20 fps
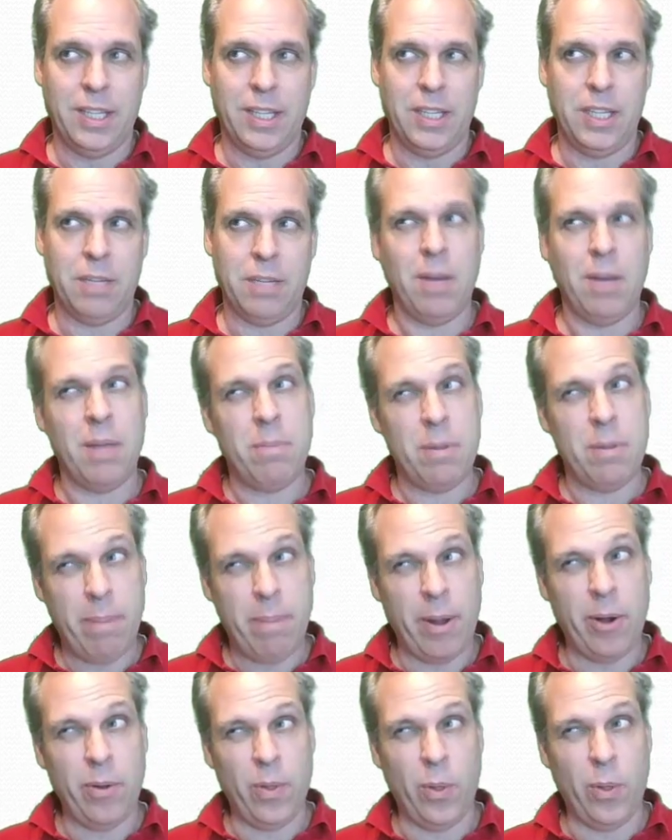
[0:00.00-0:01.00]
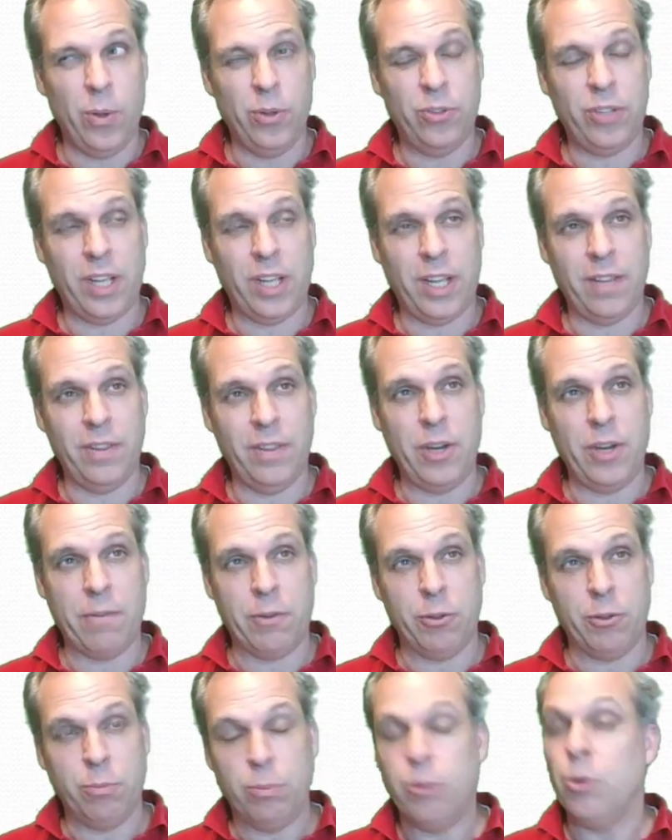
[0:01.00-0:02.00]
It might be better, though, to say the
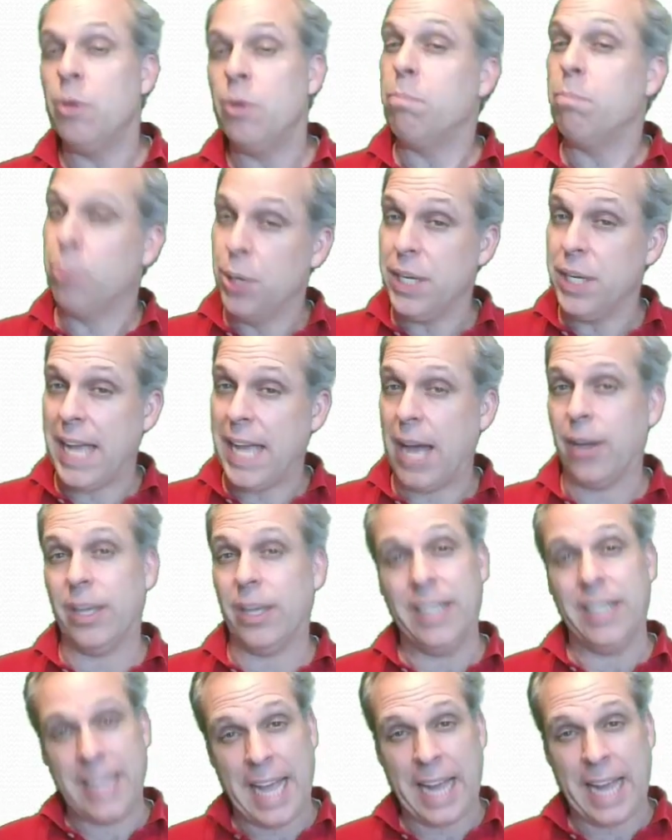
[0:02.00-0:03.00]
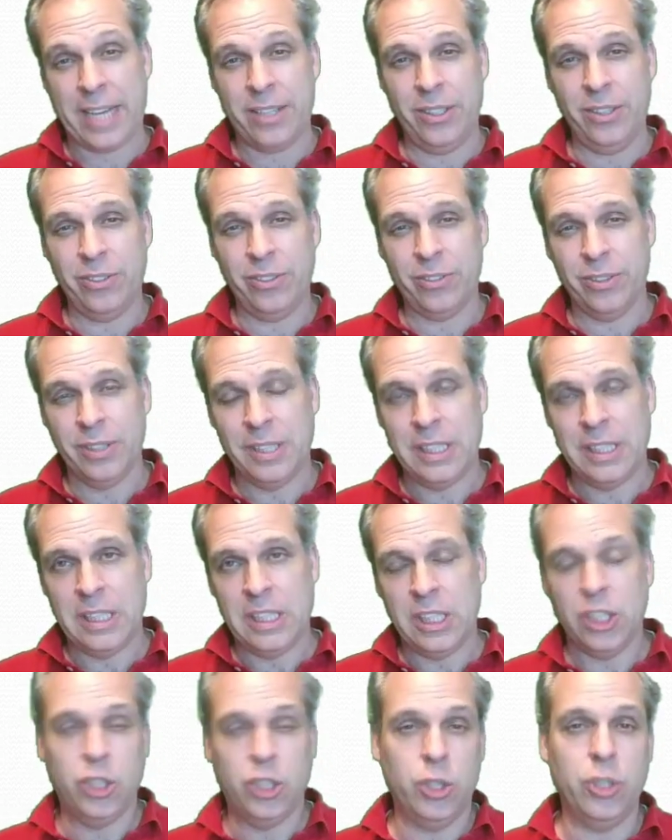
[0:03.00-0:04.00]
difference between Precalc and calculus.
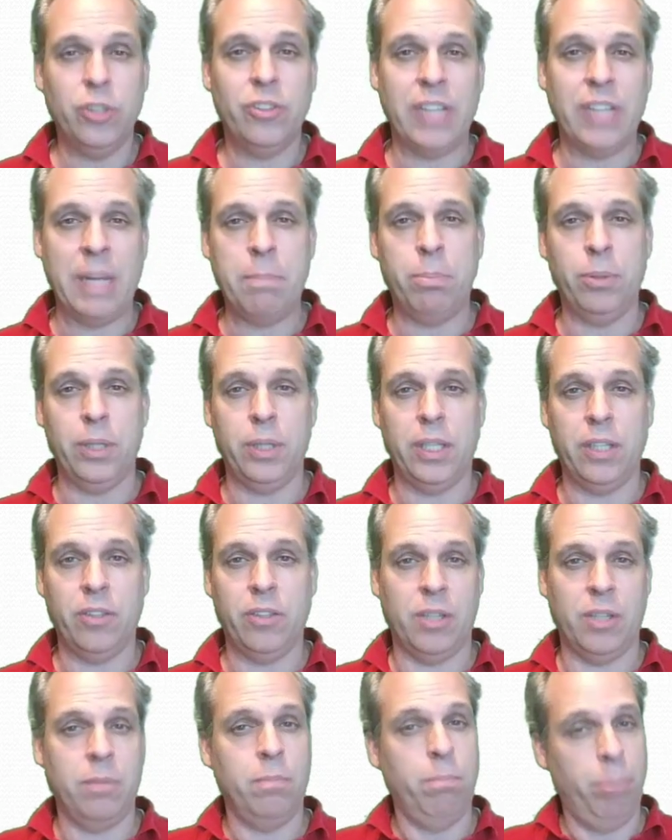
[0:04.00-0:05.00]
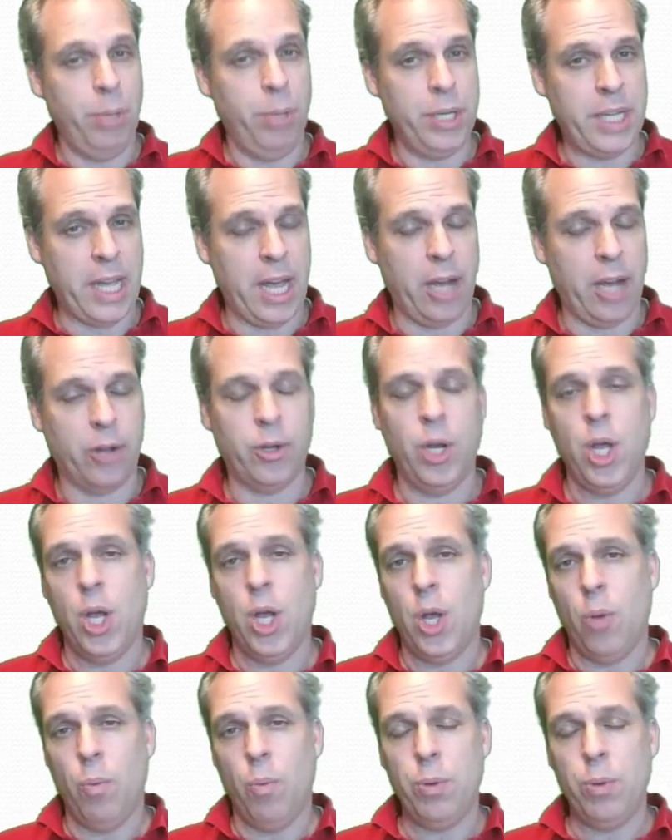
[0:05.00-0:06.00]
A good example is in Precalc,
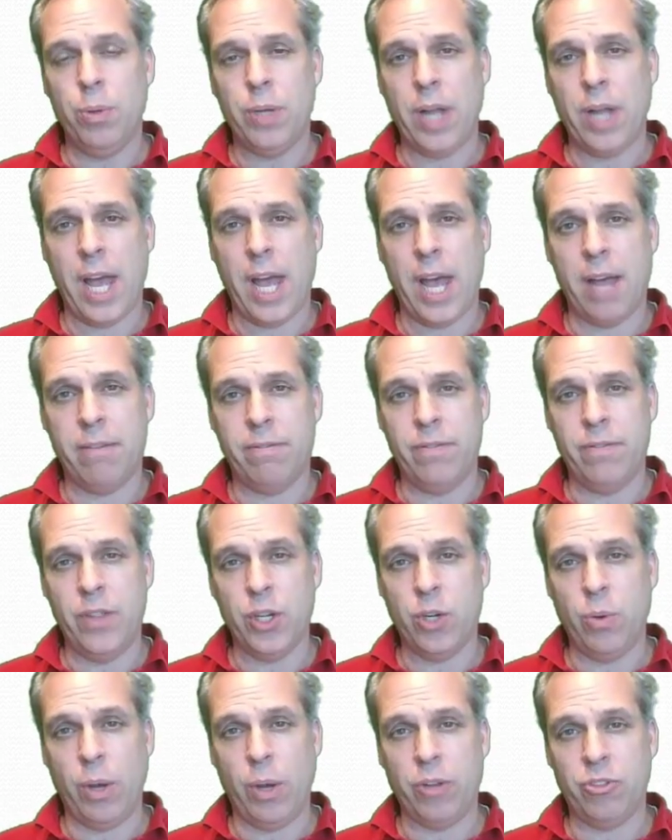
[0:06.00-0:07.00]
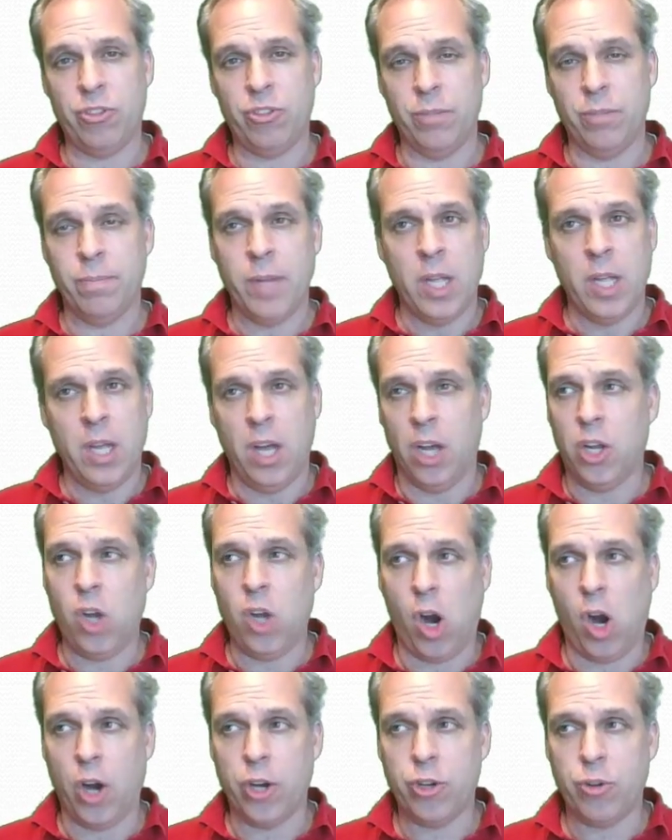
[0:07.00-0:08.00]
we would have the question, a
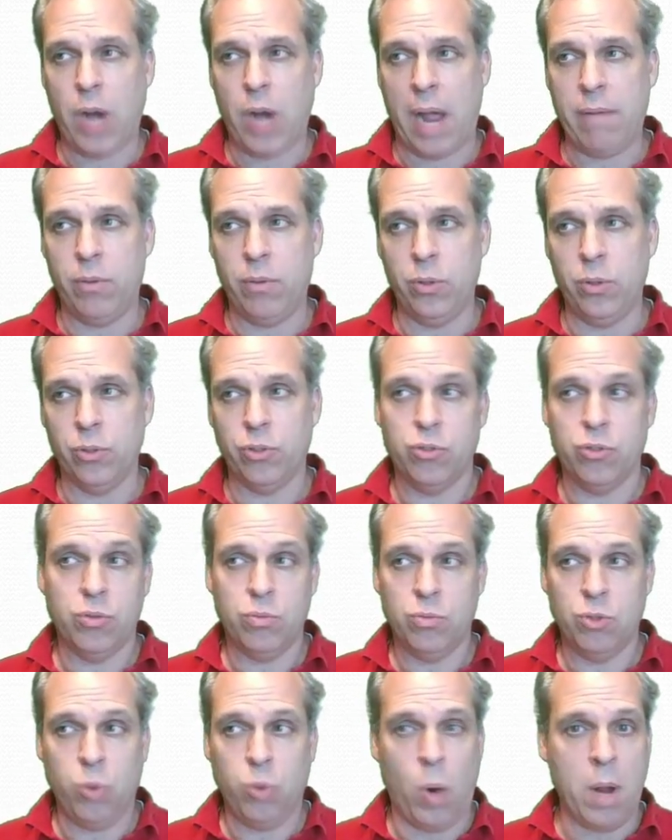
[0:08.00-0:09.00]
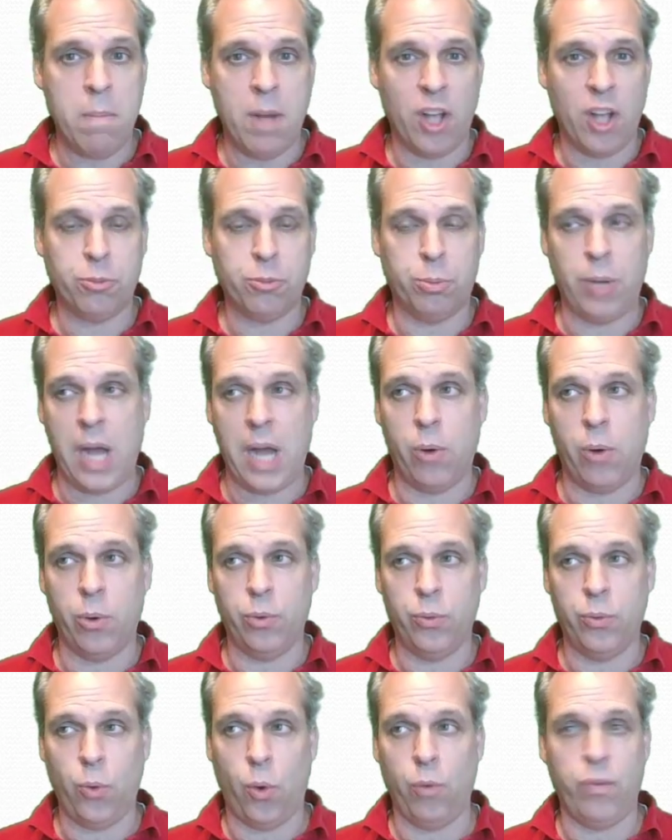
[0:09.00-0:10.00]
car travels 20 miles per
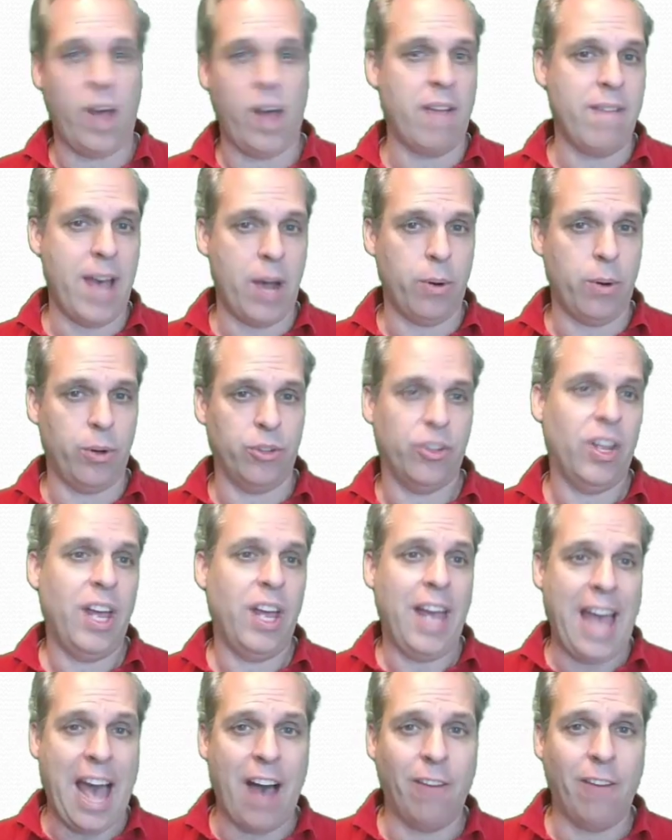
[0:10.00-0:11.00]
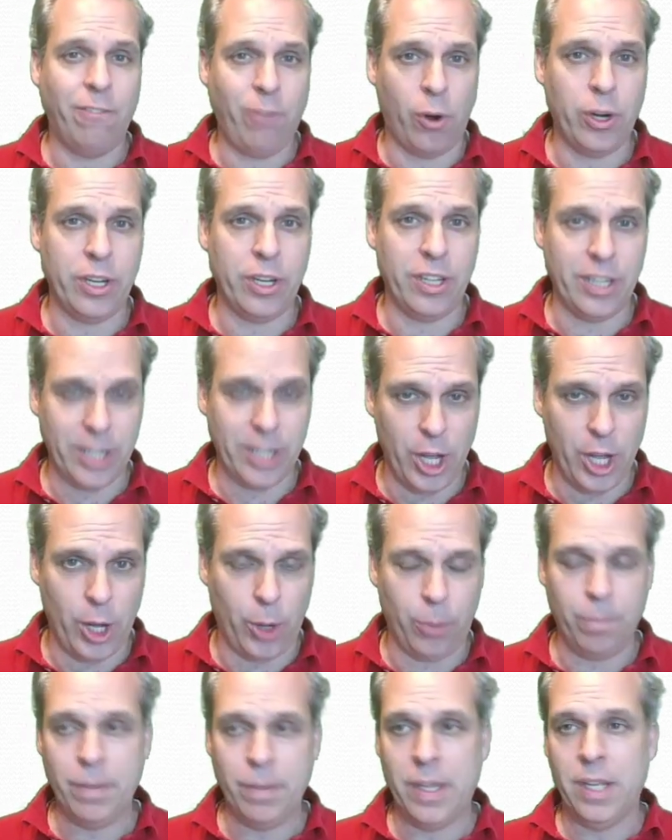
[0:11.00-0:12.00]
hour for 5 hours. How far did it
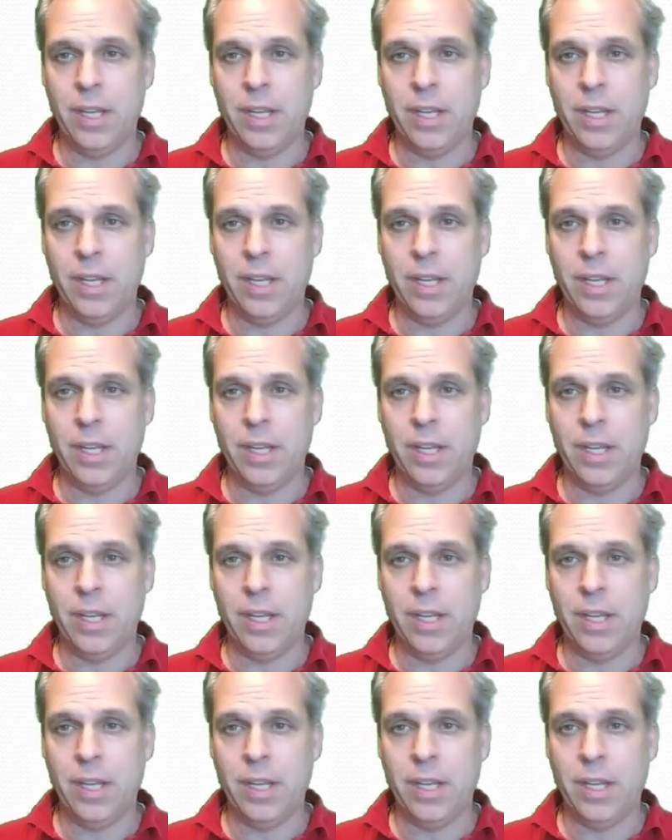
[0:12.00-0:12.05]
go?